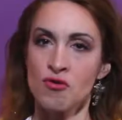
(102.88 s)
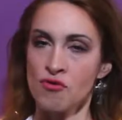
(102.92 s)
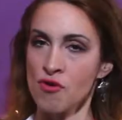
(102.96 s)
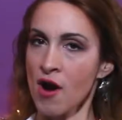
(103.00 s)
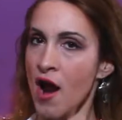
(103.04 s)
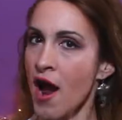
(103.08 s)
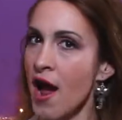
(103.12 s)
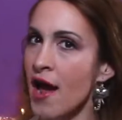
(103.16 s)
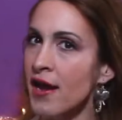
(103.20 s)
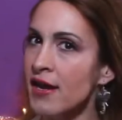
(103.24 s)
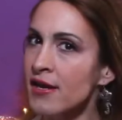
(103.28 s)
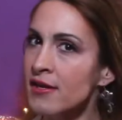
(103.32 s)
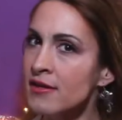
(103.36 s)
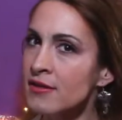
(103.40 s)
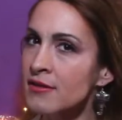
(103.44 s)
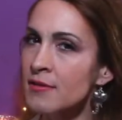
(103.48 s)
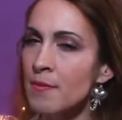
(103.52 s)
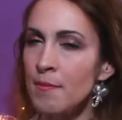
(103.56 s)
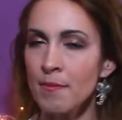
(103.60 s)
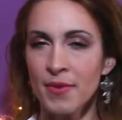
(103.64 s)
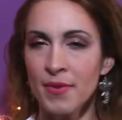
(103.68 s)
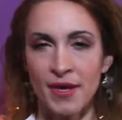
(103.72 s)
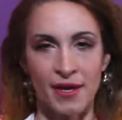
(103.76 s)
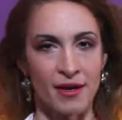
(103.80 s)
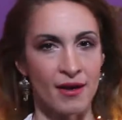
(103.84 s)

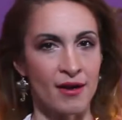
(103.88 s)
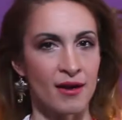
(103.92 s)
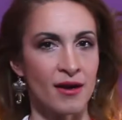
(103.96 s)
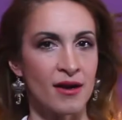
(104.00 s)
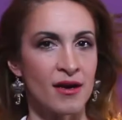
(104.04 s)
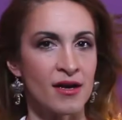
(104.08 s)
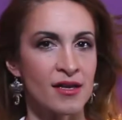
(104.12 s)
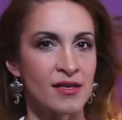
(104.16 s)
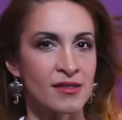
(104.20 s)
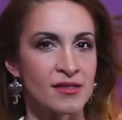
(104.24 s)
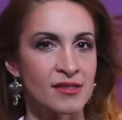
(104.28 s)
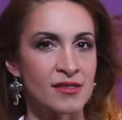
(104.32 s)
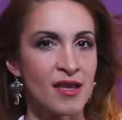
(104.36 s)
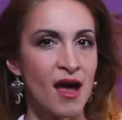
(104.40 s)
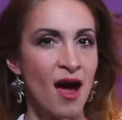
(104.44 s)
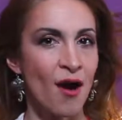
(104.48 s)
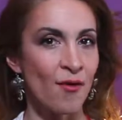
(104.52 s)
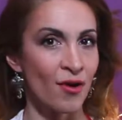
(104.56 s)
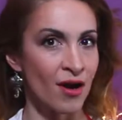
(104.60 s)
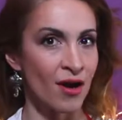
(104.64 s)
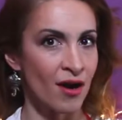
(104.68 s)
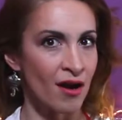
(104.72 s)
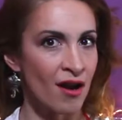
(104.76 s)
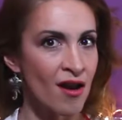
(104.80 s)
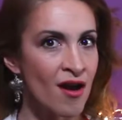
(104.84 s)
Right? Because
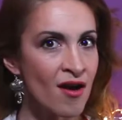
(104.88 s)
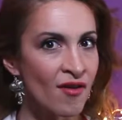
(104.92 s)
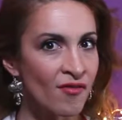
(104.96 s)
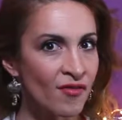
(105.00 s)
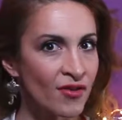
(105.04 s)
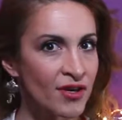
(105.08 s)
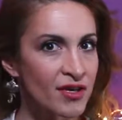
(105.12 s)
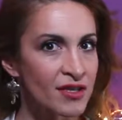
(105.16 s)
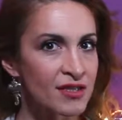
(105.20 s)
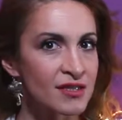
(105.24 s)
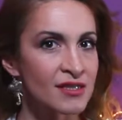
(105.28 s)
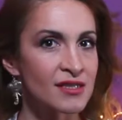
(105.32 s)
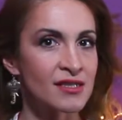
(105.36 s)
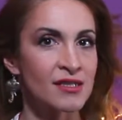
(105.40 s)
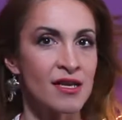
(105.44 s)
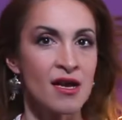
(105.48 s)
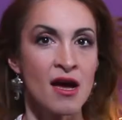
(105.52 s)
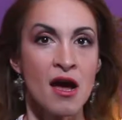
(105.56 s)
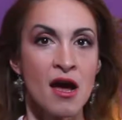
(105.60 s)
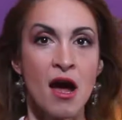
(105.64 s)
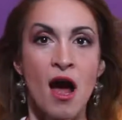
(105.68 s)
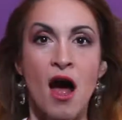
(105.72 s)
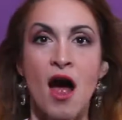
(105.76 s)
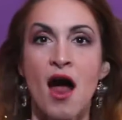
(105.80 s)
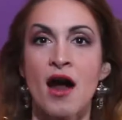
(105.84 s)
our lovers
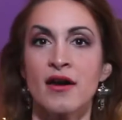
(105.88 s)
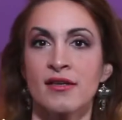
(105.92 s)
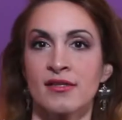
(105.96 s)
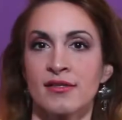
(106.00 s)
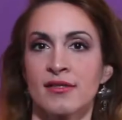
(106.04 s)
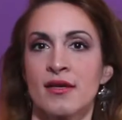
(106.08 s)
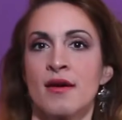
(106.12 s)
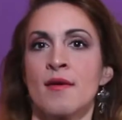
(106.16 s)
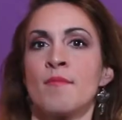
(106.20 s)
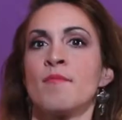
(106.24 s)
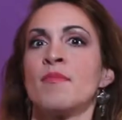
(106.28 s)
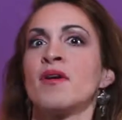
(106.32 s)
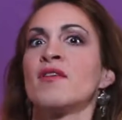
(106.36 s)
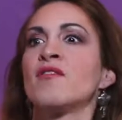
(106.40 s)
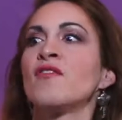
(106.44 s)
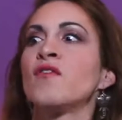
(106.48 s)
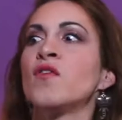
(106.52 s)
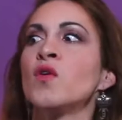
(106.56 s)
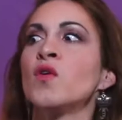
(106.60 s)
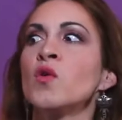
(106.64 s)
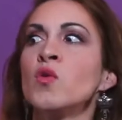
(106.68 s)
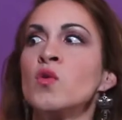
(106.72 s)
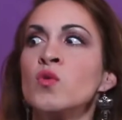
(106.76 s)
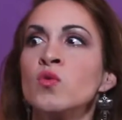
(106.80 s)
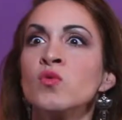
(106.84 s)
are some
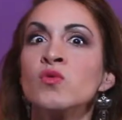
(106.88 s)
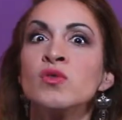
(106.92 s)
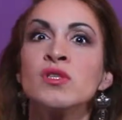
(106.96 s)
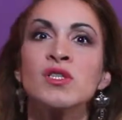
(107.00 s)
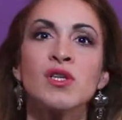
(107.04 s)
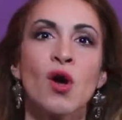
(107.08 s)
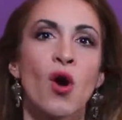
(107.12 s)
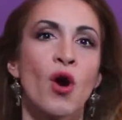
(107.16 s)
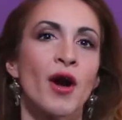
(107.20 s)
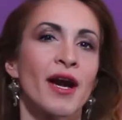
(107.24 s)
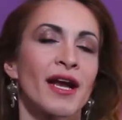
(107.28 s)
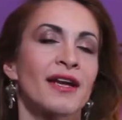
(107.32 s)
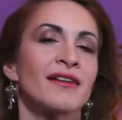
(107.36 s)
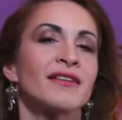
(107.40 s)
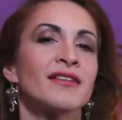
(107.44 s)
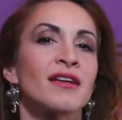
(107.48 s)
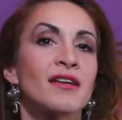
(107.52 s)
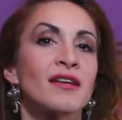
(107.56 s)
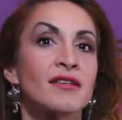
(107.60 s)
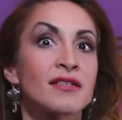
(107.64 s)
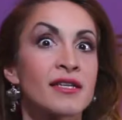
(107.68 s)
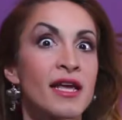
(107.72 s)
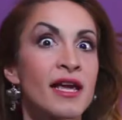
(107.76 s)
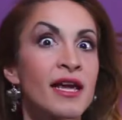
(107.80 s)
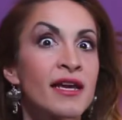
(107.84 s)
buffoons or
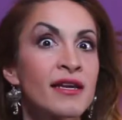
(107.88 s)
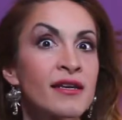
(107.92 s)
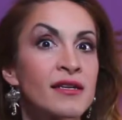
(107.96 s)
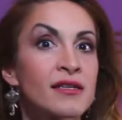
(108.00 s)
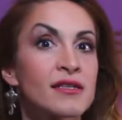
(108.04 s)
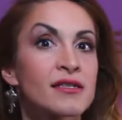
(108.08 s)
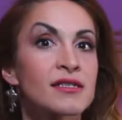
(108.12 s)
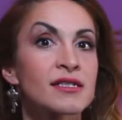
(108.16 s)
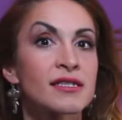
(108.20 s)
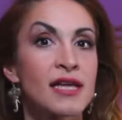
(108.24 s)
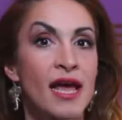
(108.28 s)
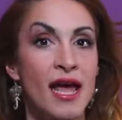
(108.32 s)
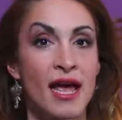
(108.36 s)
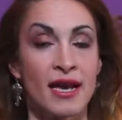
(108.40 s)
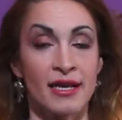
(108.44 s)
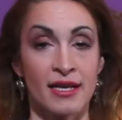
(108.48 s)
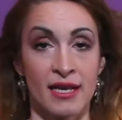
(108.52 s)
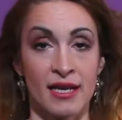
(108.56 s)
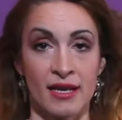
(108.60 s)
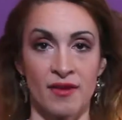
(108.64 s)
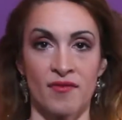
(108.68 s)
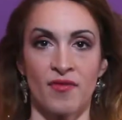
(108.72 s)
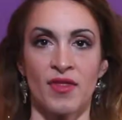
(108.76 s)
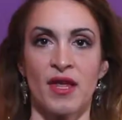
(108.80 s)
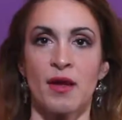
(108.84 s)
entertainers,
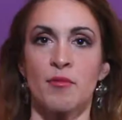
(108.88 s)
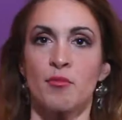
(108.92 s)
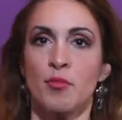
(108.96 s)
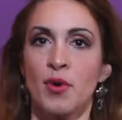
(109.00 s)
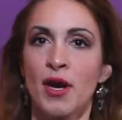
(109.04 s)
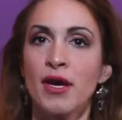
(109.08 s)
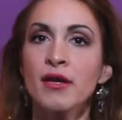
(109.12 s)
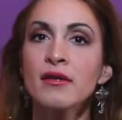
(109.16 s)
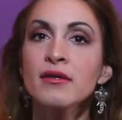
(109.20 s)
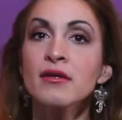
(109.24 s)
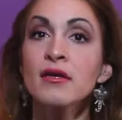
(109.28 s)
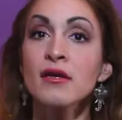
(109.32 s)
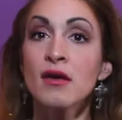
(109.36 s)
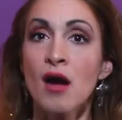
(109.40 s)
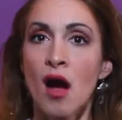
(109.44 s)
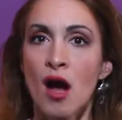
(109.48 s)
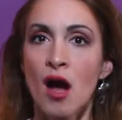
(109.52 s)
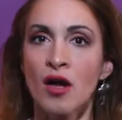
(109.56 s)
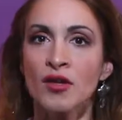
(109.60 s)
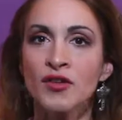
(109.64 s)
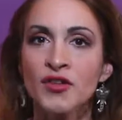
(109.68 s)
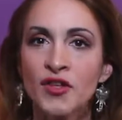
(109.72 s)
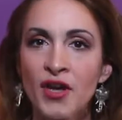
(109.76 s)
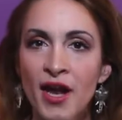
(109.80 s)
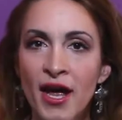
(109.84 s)
and if they break the
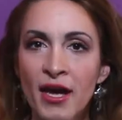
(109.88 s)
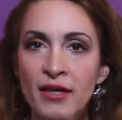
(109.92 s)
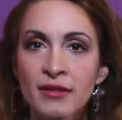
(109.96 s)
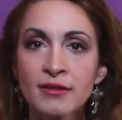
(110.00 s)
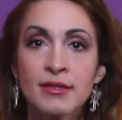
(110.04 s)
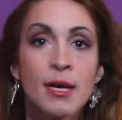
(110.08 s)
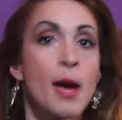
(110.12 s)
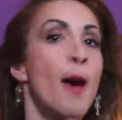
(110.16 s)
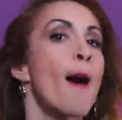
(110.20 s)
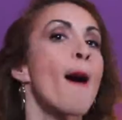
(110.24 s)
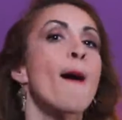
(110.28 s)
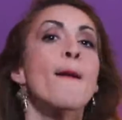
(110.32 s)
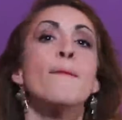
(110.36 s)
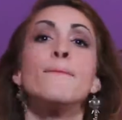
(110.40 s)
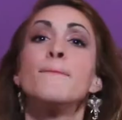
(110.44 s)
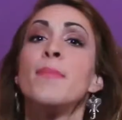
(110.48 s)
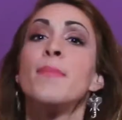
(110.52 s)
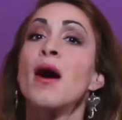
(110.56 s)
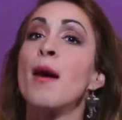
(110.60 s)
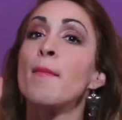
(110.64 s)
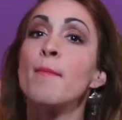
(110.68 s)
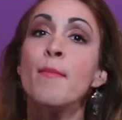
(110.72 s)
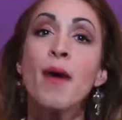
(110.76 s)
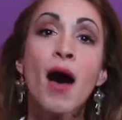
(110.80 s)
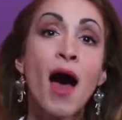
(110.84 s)
contract,
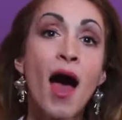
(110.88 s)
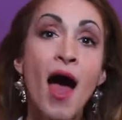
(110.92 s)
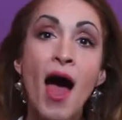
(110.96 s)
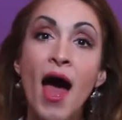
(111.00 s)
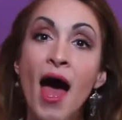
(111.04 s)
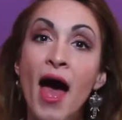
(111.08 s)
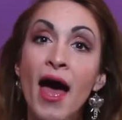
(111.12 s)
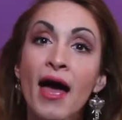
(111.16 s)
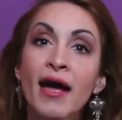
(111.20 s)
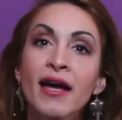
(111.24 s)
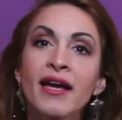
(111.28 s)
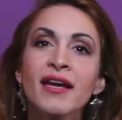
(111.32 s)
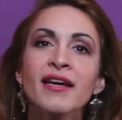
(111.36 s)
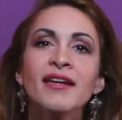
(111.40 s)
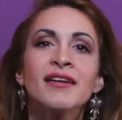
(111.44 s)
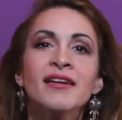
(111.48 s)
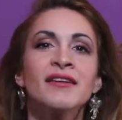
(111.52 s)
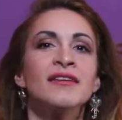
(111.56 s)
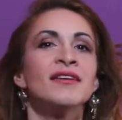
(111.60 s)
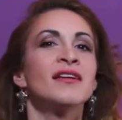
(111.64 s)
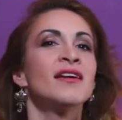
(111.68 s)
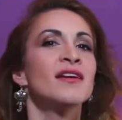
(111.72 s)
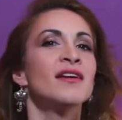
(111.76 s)
bye-bye.